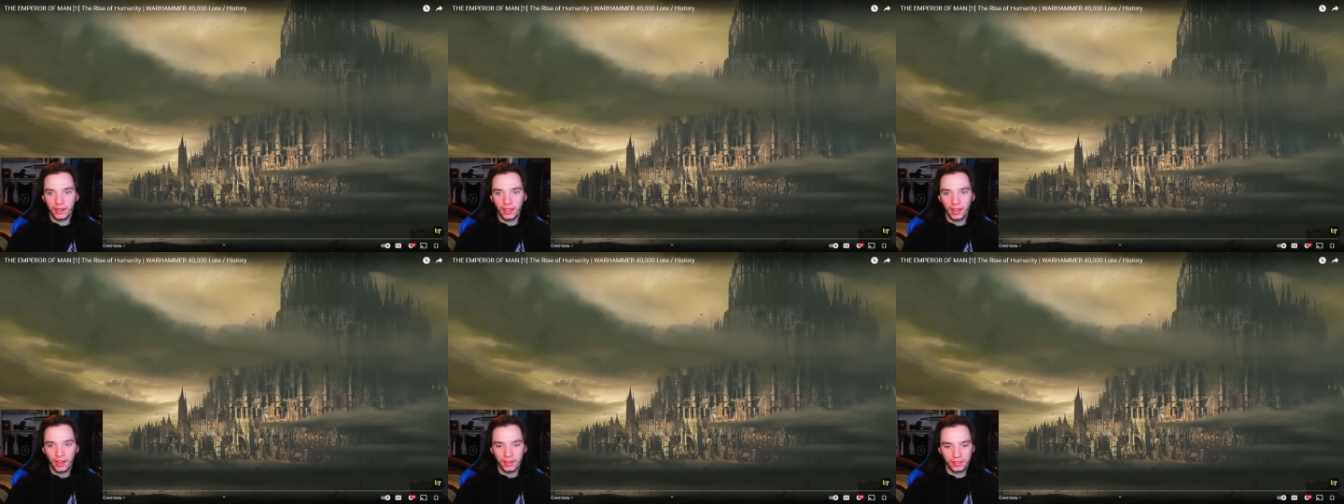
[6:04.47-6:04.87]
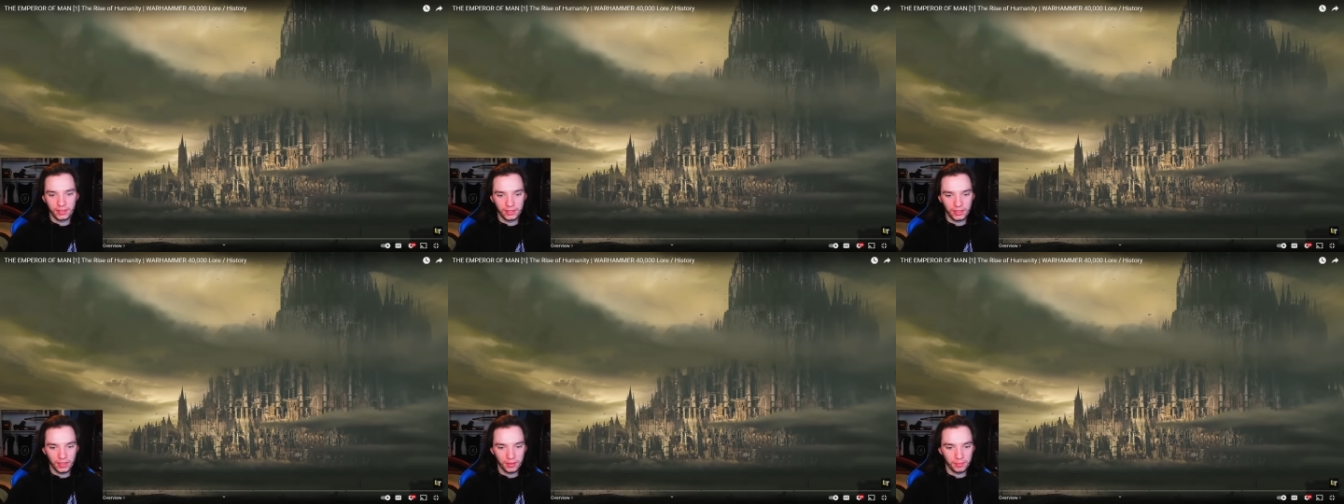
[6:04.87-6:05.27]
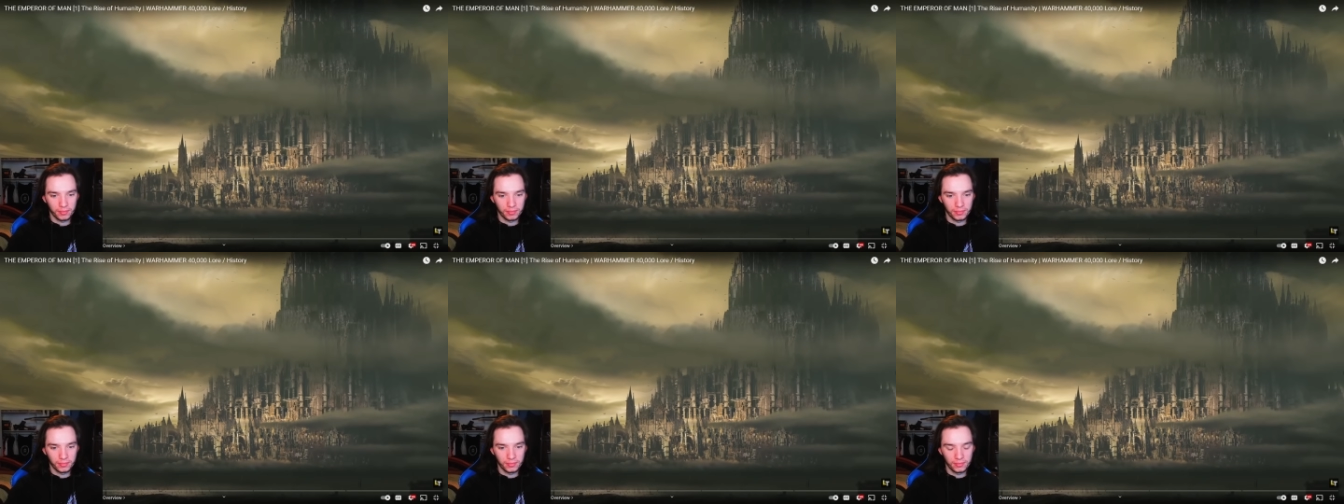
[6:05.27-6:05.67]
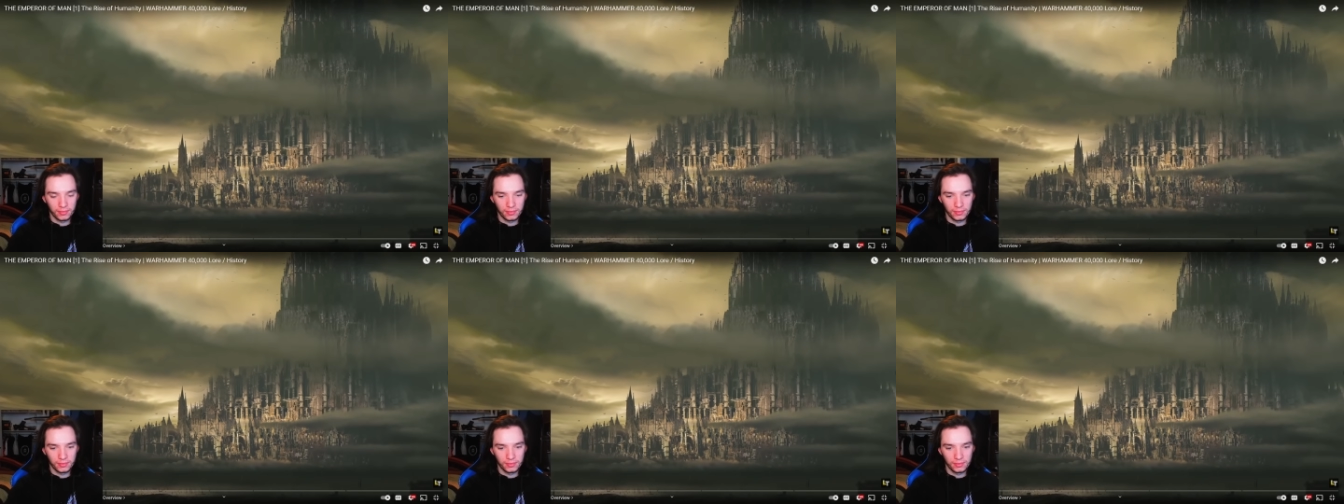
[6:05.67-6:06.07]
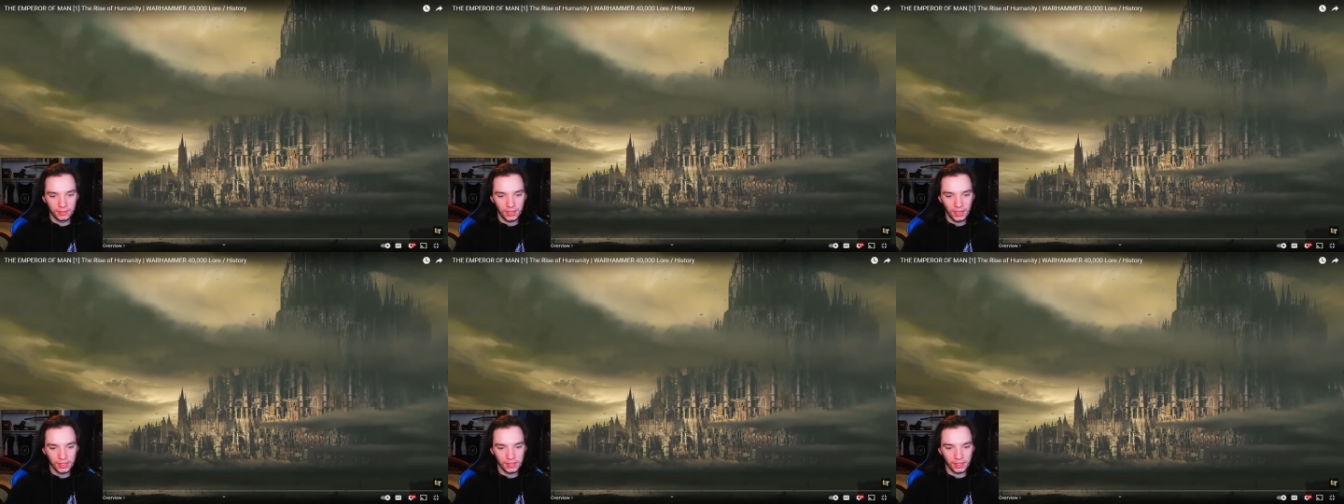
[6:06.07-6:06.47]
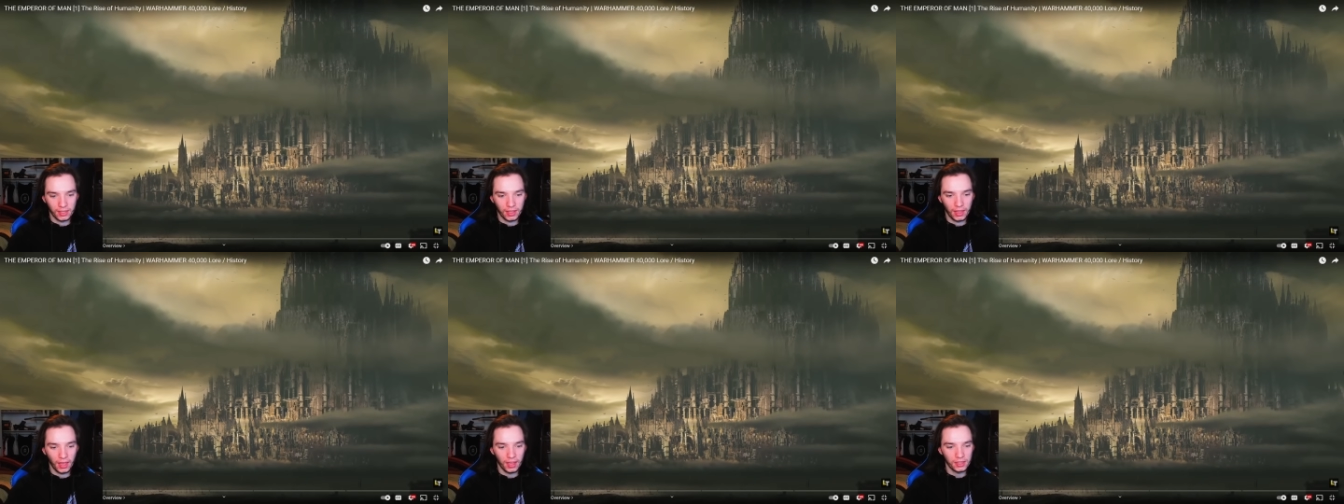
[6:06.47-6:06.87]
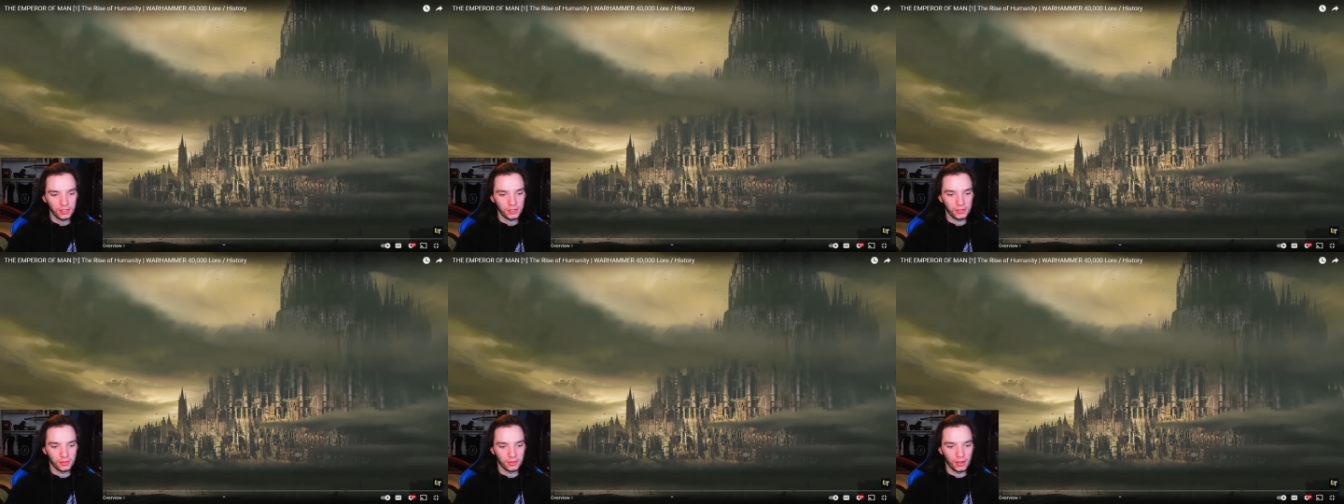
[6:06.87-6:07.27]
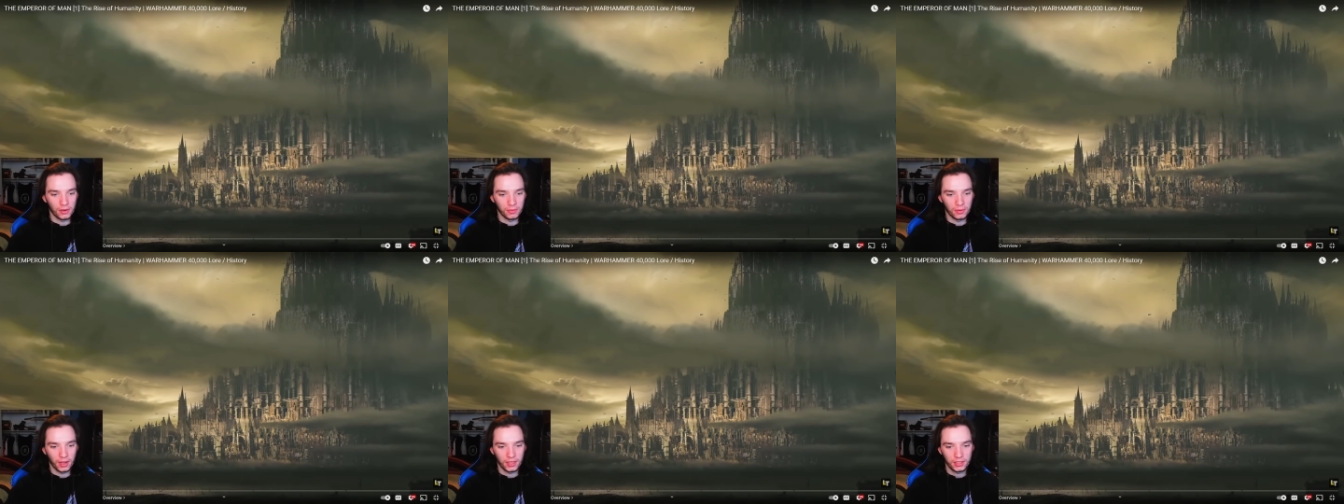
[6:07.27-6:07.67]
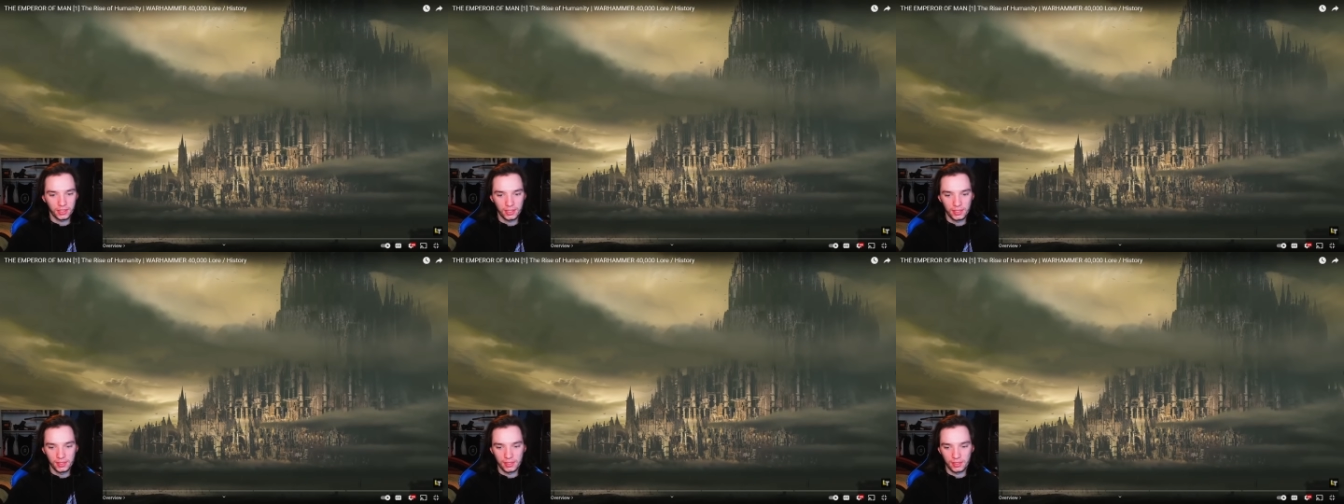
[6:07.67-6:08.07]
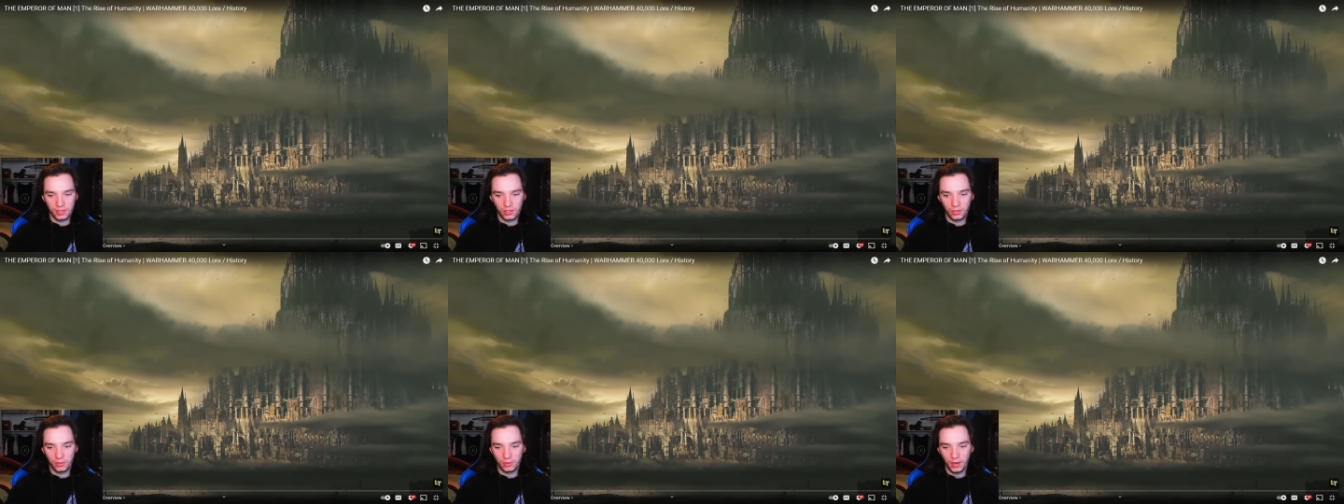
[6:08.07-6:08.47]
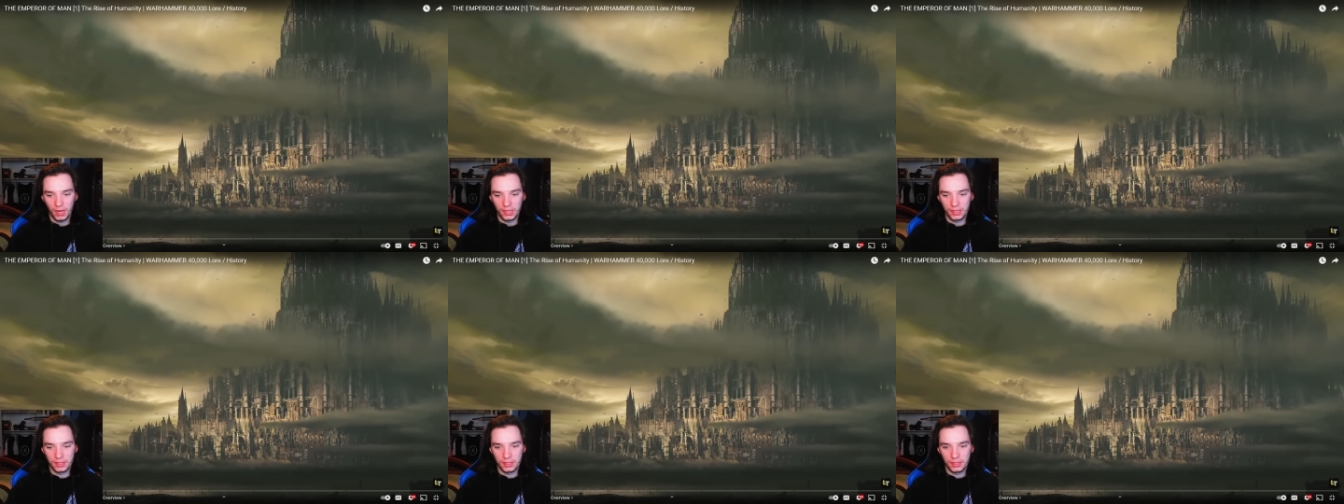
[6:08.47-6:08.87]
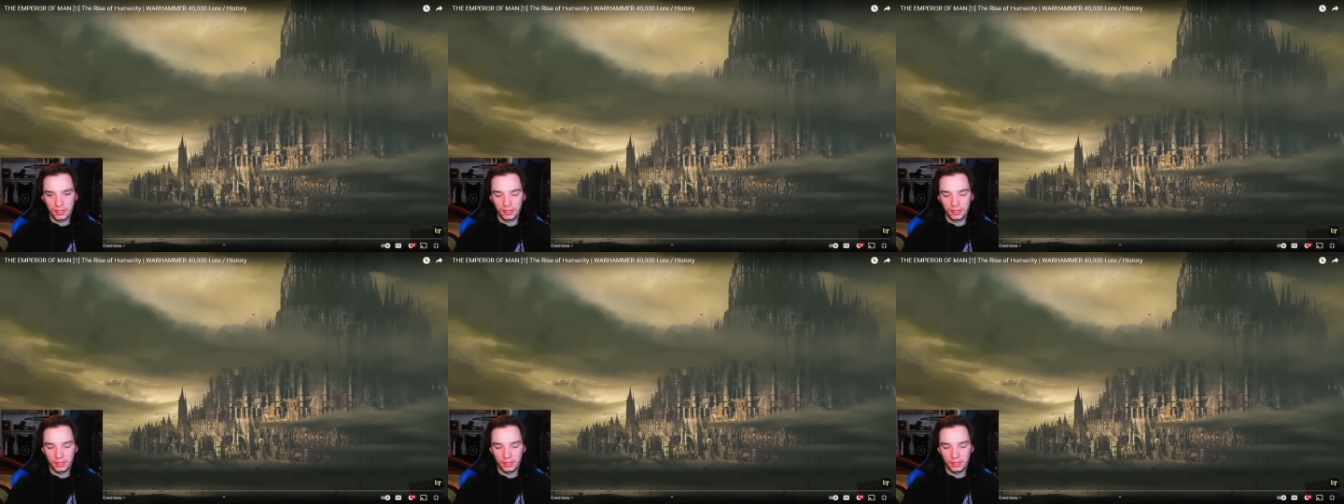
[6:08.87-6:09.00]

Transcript: God damn. That's a castle, alright. Jesus Christ.